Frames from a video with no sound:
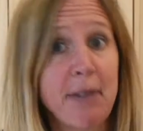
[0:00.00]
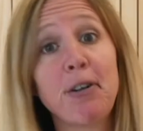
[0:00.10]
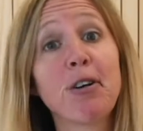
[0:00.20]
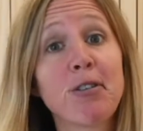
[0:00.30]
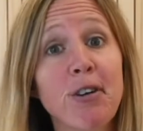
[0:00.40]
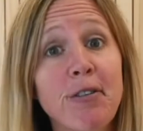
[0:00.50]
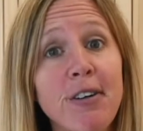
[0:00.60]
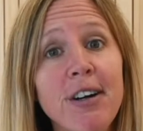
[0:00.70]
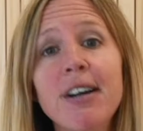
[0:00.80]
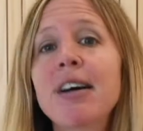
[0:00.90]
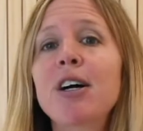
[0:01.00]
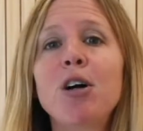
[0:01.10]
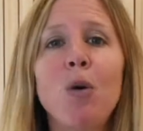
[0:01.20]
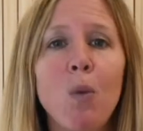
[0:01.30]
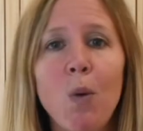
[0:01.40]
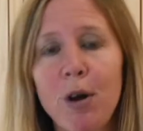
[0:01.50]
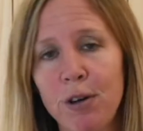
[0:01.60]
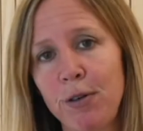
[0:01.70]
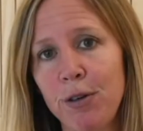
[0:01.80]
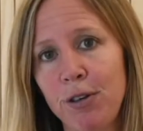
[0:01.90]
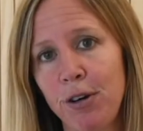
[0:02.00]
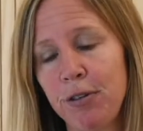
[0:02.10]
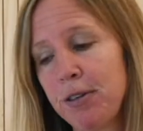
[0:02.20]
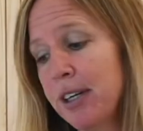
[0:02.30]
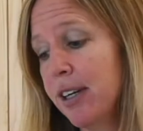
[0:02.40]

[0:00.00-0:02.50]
if you're a surfer, wonderful surf.